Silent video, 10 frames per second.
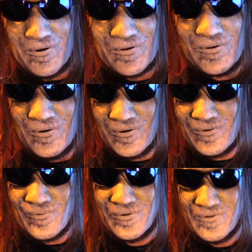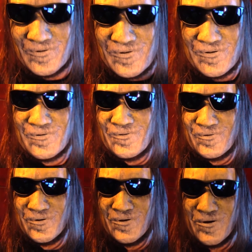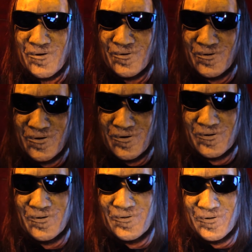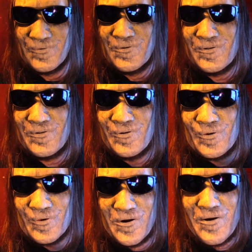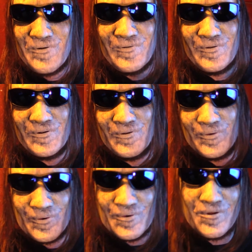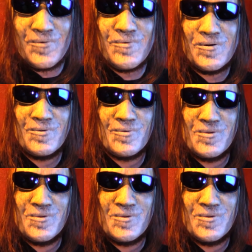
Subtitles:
I couldn't believe how long it took me to drive through that mountain